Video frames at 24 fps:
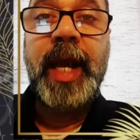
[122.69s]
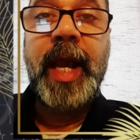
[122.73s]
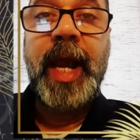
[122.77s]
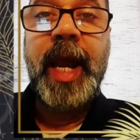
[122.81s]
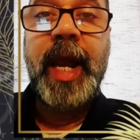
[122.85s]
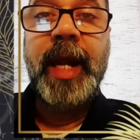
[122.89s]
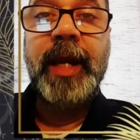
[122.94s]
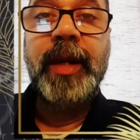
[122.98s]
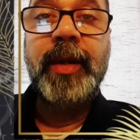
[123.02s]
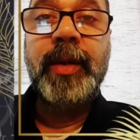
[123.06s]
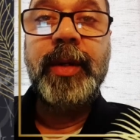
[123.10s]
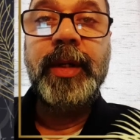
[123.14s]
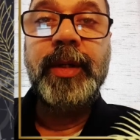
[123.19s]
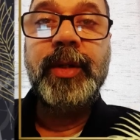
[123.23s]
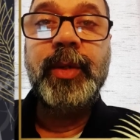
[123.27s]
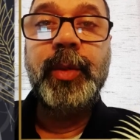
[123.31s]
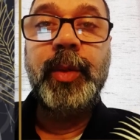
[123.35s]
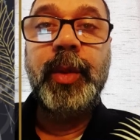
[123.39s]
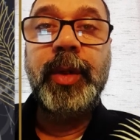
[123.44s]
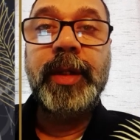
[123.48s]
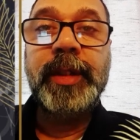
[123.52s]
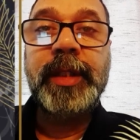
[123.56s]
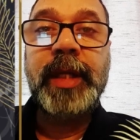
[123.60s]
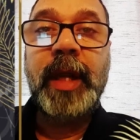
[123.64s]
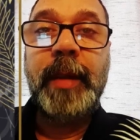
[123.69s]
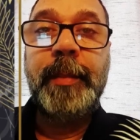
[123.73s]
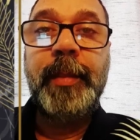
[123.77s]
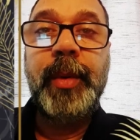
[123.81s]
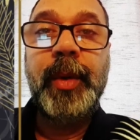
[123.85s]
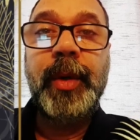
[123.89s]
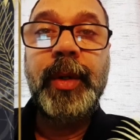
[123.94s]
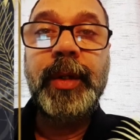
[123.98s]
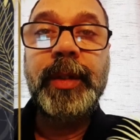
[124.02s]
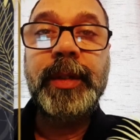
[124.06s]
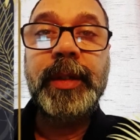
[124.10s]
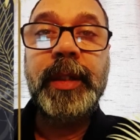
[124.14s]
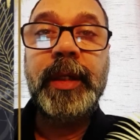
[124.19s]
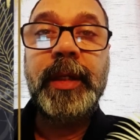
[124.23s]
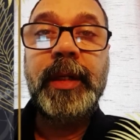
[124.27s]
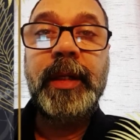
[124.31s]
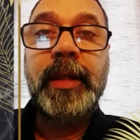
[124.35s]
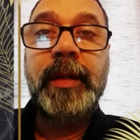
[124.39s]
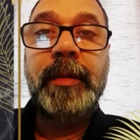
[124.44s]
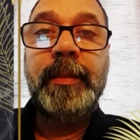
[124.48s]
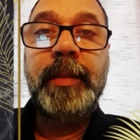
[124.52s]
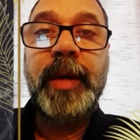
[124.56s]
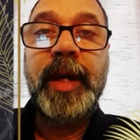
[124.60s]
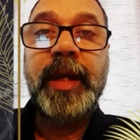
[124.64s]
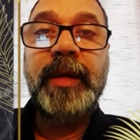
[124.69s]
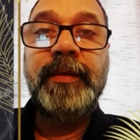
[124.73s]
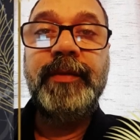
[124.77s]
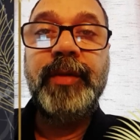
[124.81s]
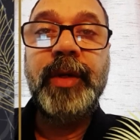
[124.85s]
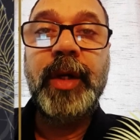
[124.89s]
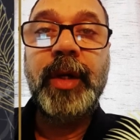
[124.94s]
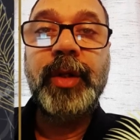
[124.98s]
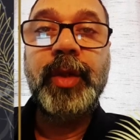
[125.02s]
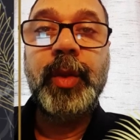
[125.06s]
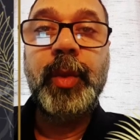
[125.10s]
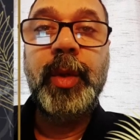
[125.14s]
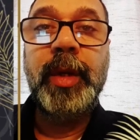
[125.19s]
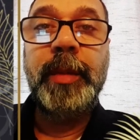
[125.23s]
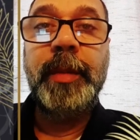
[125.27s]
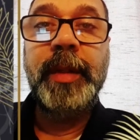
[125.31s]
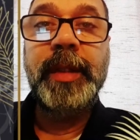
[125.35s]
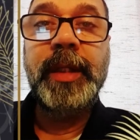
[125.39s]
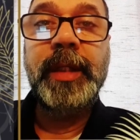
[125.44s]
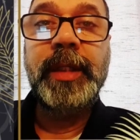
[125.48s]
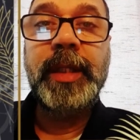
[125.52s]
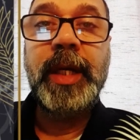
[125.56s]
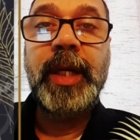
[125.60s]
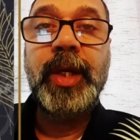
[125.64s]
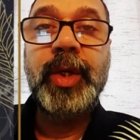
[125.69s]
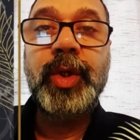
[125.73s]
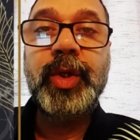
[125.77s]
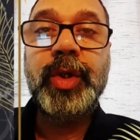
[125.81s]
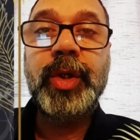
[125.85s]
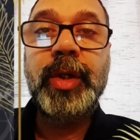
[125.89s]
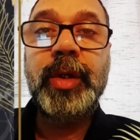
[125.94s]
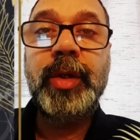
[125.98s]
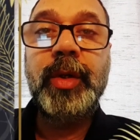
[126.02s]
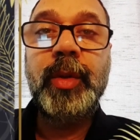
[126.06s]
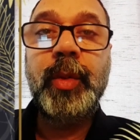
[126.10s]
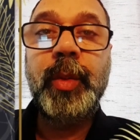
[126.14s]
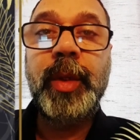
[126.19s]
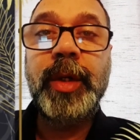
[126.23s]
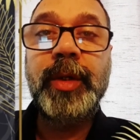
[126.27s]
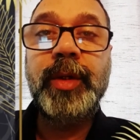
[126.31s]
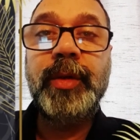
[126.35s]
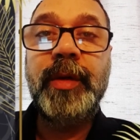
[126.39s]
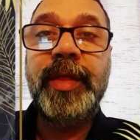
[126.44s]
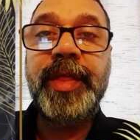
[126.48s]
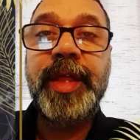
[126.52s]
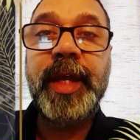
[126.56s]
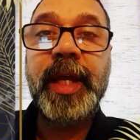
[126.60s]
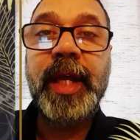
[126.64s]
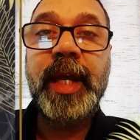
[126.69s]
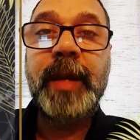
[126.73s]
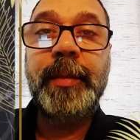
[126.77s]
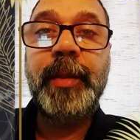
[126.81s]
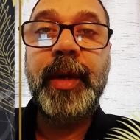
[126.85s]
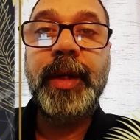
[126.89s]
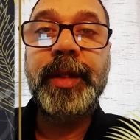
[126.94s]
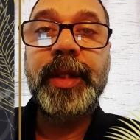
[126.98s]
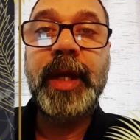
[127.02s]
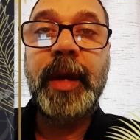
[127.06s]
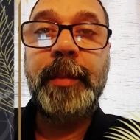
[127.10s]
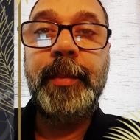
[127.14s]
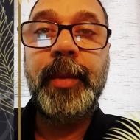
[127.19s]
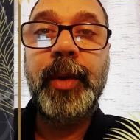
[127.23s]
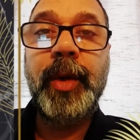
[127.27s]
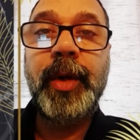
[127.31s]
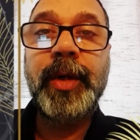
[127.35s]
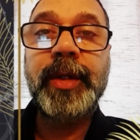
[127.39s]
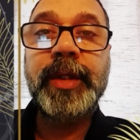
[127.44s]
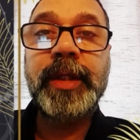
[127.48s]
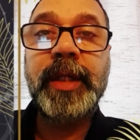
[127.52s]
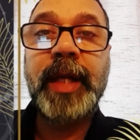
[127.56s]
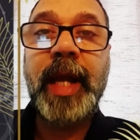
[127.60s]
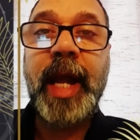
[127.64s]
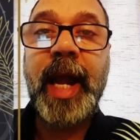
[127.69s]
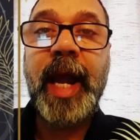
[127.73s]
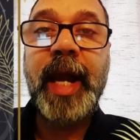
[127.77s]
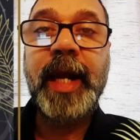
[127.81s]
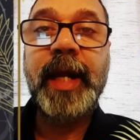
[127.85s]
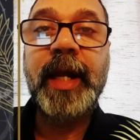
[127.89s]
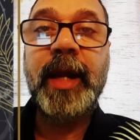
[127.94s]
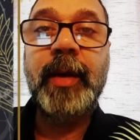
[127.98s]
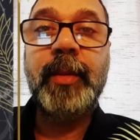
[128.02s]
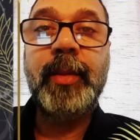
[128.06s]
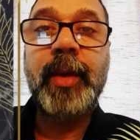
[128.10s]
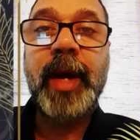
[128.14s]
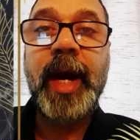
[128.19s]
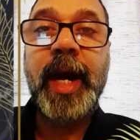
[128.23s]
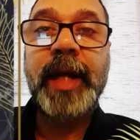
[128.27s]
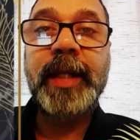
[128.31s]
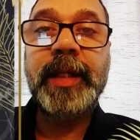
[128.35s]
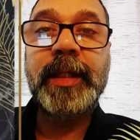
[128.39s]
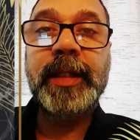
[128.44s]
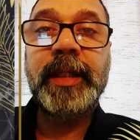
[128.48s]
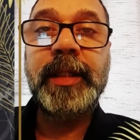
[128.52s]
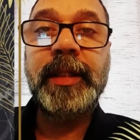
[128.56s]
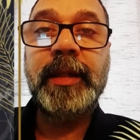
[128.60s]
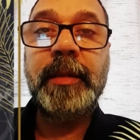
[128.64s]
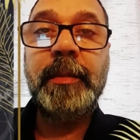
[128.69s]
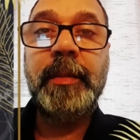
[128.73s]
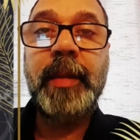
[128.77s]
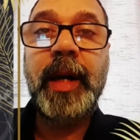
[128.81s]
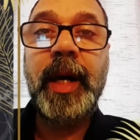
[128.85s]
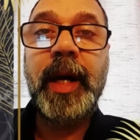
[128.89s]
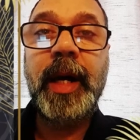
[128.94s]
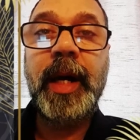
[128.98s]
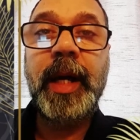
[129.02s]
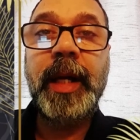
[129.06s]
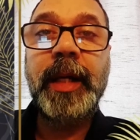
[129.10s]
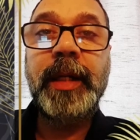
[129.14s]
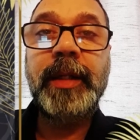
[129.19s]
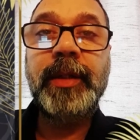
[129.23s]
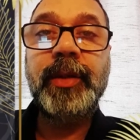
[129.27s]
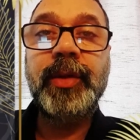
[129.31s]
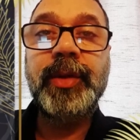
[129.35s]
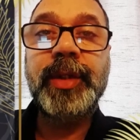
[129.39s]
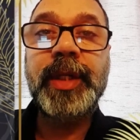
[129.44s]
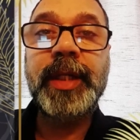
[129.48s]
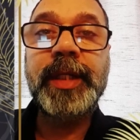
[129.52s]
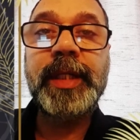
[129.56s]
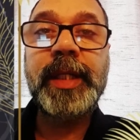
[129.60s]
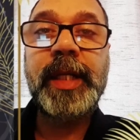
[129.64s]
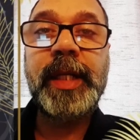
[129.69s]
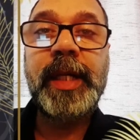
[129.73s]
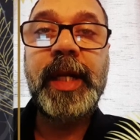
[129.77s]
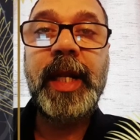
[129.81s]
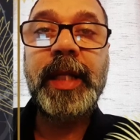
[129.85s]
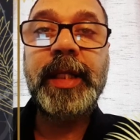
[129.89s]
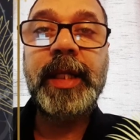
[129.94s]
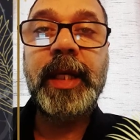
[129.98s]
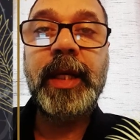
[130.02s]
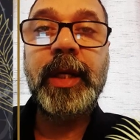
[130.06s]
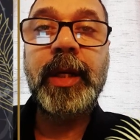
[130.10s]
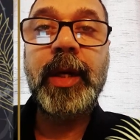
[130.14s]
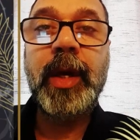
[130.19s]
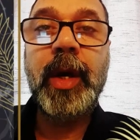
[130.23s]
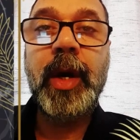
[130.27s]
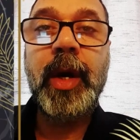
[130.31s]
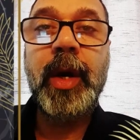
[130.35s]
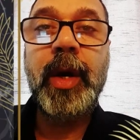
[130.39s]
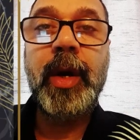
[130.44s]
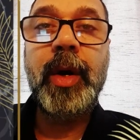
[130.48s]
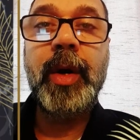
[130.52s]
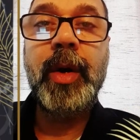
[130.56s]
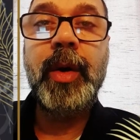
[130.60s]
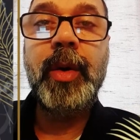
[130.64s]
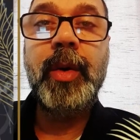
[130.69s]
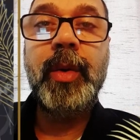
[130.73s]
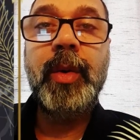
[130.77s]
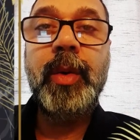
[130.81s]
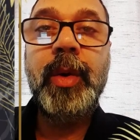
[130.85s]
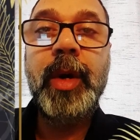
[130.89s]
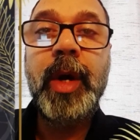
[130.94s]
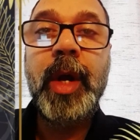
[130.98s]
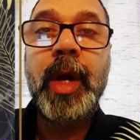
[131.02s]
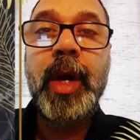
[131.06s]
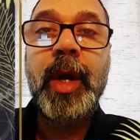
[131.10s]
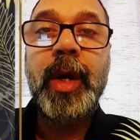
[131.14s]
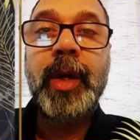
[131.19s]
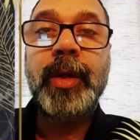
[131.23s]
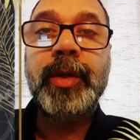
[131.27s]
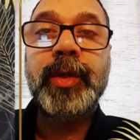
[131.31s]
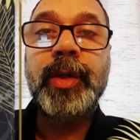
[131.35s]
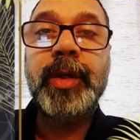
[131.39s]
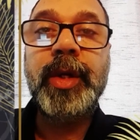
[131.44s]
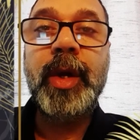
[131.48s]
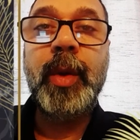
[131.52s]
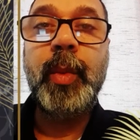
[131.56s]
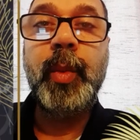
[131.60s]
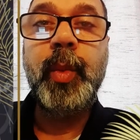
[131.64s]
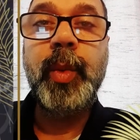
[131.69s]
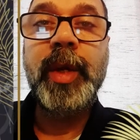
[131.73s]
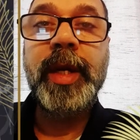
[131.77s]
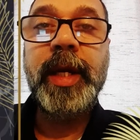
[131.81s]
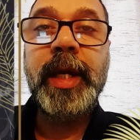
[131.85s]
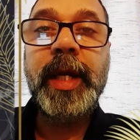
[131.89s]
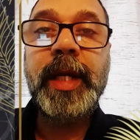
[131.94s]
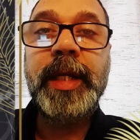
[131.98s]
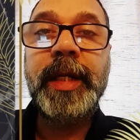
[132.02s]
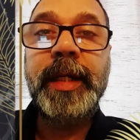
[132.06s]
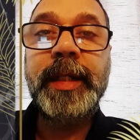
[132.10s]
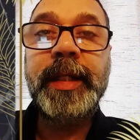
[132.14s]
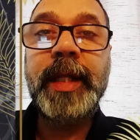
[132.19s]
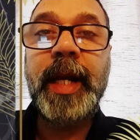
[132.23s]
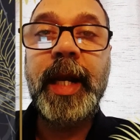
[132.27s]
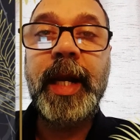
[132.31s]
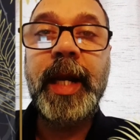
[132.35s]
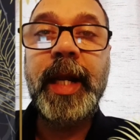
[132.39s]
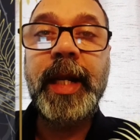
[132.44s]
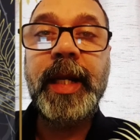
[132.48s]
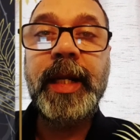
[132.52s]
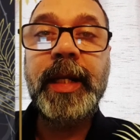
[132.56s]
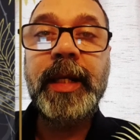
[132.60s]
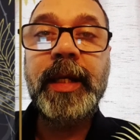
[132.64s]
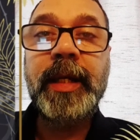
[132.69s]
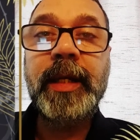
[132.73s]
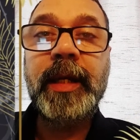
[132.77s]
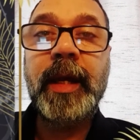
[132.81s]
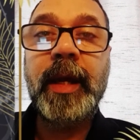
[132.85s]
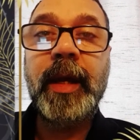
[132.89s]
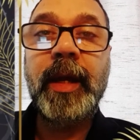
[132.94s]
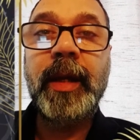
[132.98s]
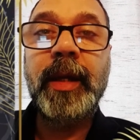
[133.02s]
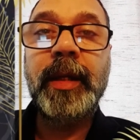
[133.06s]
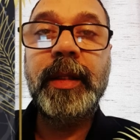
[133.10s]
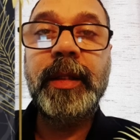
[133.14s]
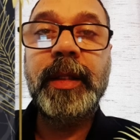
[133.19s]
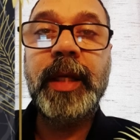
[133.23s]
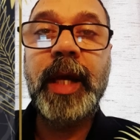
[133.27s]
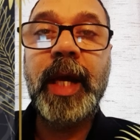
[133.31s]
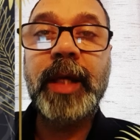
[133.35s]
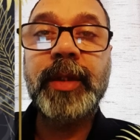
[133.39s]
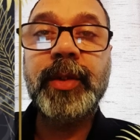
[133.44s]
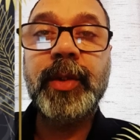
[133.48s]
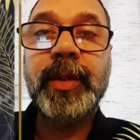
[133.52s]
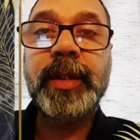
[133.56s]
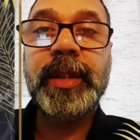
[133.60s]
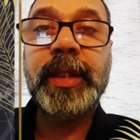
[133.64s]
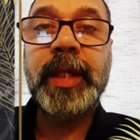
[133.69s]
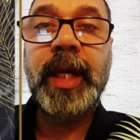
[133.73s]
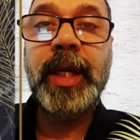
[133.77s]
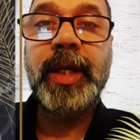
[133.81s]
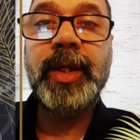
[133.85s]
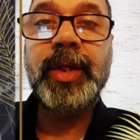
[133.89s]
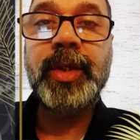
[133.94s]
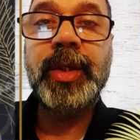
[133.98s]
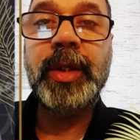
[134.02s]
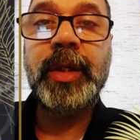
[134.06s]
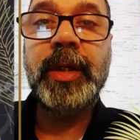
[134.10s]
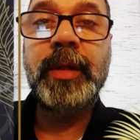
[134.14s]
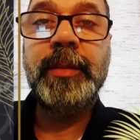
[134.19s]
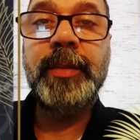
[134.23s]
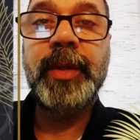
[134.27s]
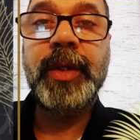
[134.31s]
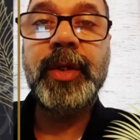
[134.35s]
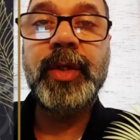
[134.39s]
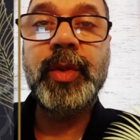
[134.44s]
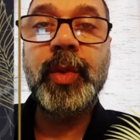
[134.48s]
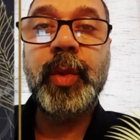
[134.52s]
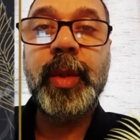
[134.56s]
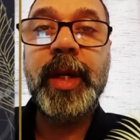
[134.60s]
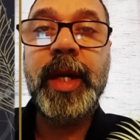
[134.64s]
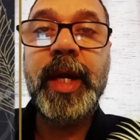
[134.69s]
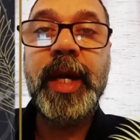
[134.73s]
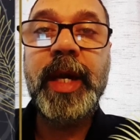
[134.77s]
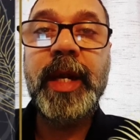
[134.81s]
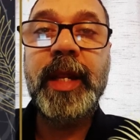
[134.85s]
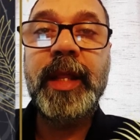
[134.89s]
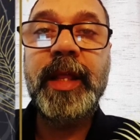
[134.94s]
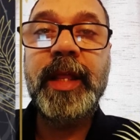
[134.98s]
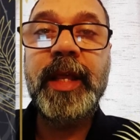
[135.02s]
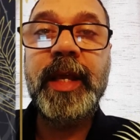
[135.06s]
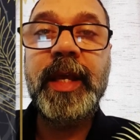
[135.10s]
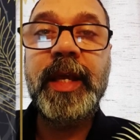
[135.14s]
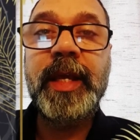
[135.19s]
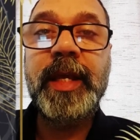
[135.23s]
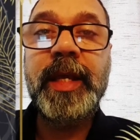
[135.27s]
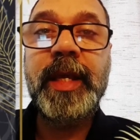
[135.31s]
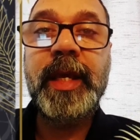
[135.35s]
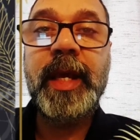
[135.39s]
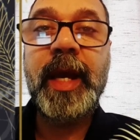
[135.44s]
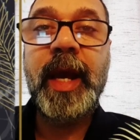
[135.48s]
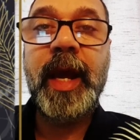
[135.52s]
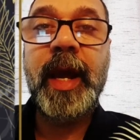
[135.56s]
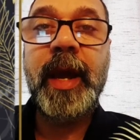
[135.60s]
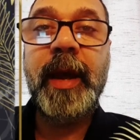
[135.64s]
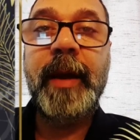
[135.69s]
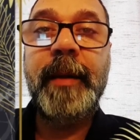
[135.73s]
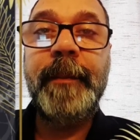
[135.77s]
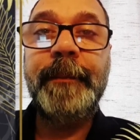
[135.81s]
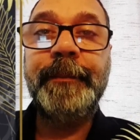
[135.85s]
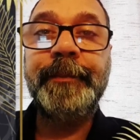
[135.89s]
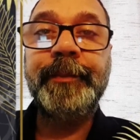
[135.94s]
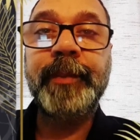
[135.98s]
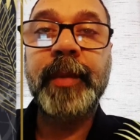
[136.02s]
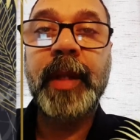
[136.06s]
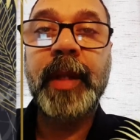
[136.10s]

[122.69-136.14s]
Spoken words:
angry towards that person. But if you are doing meditation, when you think about that person, anger rises in the mind, you just let it go. So you're weakening the link, the association between the